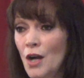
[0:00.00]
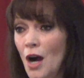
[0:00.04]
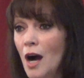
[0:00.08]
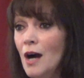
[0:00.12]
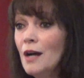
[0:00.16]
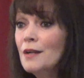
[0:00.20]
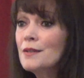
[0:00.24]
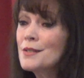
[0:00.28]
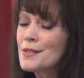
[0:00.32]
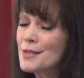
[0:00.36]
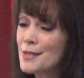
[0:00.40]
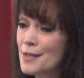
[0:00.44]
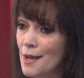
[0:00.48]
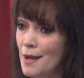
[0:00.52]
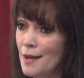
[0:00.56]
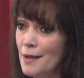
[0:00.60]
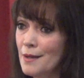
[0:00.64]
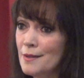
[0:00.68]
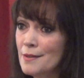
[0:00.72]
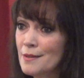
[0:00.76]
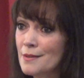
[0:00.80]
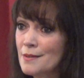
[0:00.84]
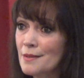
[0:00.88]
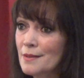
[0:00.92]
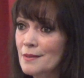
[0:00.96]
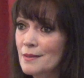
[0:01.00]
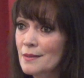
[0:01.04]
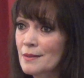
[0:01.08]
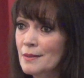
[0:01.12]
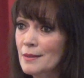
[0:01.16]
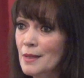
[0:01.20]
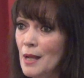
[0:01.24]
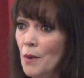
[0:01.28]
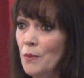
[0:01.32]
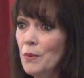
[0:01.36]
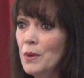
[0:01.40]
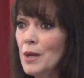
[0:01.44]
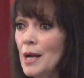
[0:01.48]
God says.
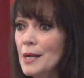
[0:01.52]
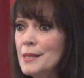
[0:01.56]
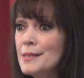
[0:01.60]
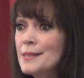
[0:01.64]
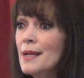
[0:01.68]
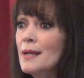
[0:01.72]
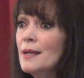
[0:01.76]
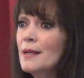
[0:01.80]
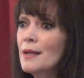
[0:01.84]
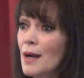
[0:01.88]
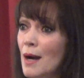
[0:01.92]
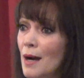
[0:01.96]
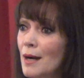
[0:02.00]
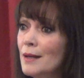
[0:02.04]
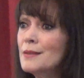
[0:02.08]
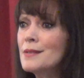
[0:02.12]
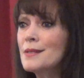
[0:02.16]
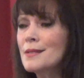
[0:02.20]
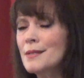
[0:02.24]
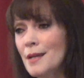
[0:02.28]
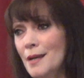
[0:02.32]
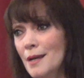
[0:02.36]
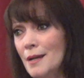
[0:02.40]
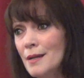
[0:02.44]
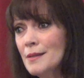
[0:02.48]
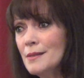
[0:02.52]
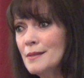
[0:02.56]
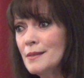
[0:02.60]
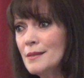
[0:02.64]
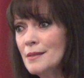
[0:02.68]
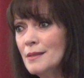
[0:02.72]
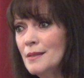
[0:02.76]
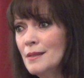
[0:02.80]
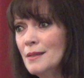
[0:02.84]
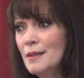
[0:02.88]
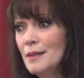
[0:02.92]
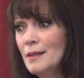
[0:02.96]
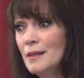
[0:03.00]
Now, when I say God says,
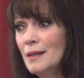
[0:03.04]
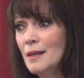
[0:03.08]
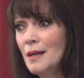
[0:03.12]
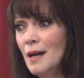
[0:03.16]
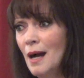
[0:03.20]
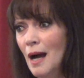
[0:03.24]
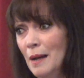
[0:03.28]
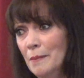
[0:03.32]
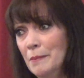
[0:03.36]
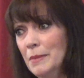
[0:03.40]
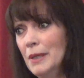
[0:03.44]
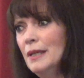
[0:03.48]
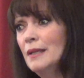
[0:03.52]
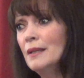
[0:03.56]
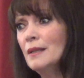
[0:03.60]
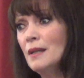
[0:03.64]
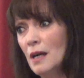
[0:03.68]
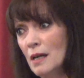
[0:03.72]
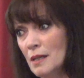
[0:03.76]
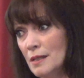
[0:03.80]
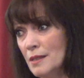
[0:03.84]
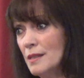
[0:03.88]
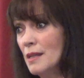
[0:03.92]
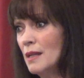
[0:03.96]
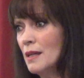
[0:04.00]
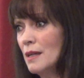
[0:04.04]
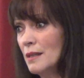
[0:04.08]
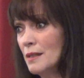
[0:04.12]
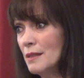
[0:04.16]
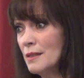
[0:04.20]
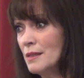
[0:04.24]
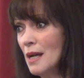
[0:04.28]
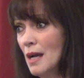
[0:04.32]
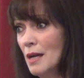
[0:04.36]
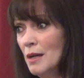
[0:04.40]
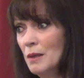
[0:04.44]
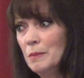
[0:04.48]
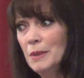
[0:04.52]
I mean, God
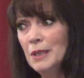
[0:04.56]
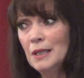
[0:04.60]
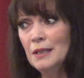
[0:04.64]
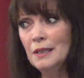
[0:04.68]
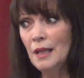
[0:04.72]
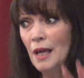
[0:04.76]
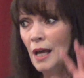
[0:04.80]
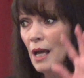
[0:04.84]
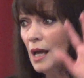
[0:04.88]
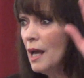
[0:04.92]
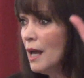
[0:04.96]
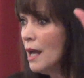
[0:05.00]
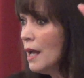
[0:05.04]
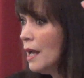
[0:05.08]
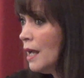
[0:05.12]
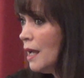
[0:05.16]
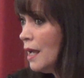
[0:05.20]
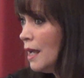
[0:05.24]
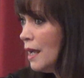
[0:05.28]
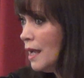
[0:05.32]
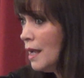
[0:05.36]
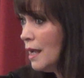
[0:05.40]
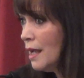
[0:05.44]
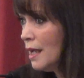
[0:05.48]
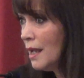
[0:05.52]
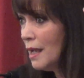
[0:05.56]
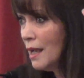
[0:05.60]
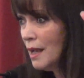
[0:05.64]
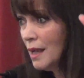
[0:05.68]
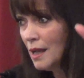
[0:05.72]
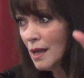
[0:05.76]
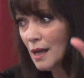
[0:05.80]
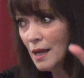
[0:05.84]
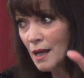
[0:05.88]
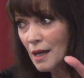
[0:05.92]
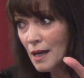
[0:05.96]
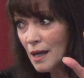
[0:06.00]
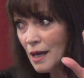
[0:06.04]
says. I don't mean they.
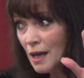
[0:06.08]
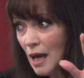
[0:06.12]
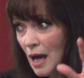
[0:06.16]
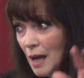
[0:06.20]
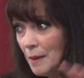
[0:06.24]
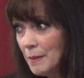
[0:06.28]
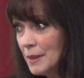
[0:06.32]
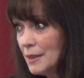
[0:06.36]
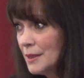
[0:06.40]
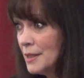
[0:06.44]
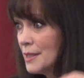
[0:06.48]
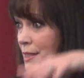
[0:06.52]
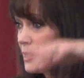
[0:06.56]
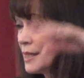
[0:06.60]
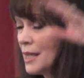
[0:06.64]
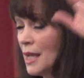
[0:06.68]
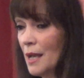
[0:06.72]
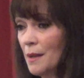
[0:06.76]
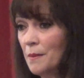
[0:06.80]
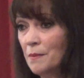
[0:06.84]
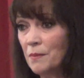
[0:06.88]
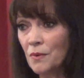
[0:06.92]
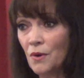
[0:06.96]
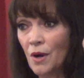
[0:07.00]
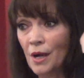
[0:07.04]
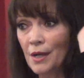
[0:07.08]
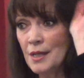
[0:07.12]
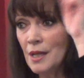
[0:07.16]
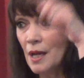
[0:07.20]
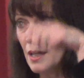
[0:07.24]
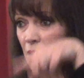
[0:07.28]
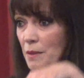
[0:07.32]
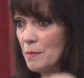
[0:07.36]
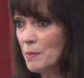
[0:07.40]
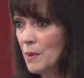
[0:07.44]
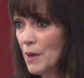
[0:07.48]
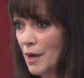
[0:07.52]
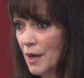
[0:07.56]
I mean, this came right
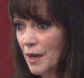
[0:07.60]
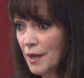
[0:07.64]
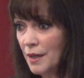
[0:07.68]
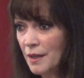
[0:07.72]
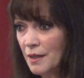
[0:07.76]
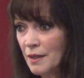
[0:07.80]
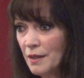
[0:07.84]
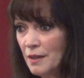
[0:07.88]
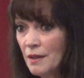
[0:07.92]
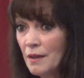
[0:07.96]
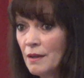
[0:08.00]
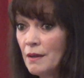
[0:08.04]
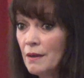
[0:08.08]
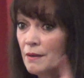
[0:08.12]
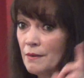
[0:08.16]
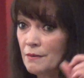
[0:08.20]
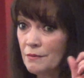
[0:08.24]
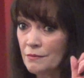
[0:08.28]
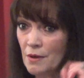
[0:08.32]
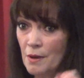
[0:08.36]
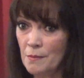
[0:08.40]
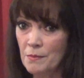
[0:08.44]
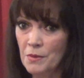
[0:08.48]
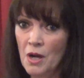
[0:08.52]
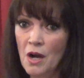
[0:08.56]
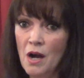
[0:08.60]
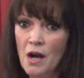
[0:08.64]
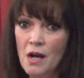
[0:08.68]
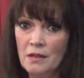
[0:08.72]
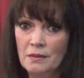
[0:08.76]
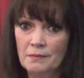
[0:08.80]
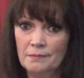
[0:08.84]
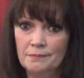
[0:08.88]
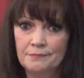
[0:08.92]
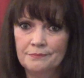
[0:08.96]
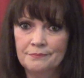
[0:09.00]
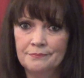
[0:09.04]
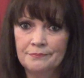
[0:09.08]
down the pike from God.
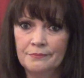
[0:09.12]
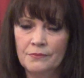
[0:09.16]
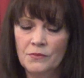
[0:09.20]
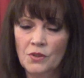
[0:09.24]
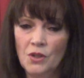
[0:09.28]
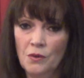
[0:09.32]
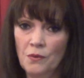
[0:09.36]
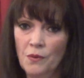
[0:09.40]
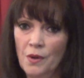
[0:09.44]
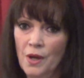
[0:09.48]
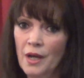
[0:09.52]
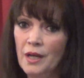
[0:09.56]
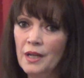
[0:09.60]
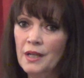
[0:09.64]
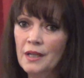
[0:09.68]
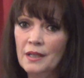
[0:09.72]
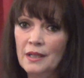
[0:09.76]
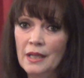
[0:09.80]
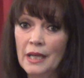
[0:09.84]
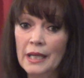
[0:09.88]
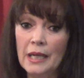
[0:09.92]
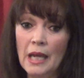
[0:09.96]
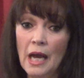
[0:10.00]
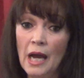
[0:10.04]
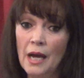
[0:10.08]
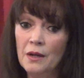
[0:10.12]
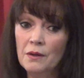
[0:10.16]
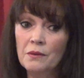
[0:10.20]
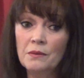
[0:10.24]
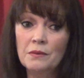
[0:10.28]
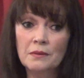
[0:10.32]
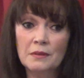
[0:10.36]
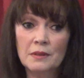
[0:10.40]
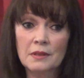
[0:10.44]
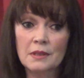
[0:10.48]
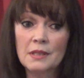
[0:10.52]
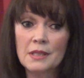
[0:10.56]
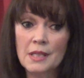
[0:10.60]
You ready? And I
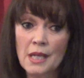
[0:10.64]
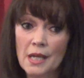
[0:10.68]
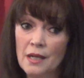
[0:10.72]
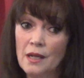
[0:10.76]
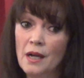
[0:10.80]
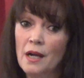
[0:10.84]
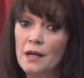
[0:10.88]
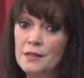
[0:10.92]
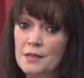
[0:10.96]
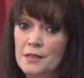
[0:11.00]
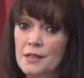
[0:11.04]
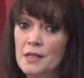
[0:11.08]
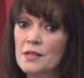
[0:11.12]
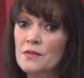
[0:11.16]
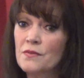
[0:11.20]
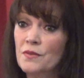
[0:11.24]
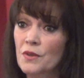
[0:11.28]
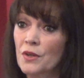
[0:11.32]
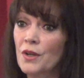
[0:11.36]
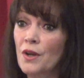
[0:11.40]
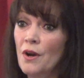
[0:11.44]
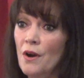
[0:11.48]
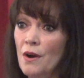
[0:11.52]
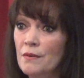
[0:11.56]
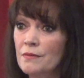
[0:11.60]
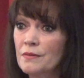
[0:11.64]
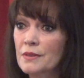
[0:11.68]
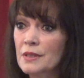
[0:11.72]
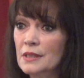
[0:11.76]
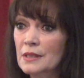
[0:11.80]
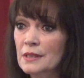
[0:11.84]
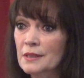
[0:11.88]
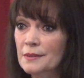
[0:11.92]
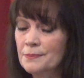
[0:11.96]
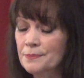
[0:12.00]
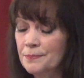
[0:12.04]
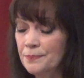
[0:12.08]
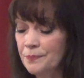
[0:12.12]
don't say God says very
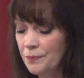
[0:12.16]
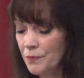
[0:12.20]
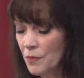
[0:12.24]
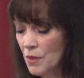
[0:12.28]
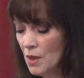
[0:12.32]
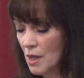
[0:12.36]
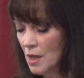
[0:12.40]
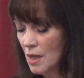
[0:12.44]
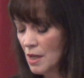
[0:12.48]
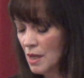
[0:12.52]
often.